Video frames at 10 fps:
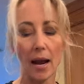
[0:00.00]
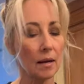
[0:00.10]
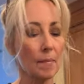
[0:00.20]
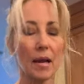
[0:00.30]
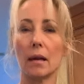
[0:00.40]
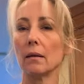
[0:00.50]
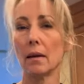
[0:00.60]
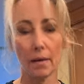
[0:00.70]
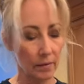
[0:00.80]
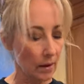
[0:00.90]
I can make
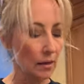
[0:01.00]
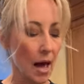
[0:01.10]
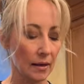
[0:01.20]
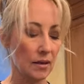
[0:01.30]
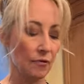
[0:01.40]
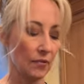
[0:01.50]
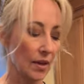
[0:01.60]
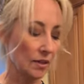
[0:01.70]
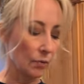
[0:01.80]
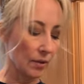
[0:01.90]
a lot of different
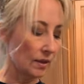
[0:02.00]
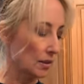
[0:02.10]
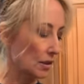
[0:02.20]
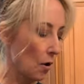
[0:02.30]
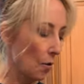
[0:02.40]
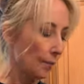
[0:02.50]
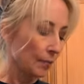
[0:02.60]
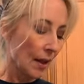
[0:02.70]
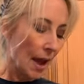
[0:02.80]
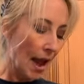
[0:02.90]
things with this. So
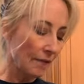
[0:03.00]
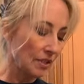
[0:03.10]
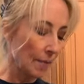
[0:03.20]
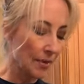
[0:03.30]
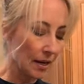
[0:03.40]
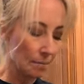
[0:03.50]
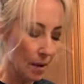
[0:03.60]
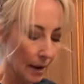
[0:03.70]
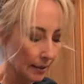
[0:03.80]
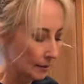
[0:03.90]
have something in
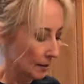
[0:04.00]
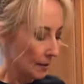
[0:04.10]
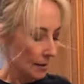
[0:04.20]
mind.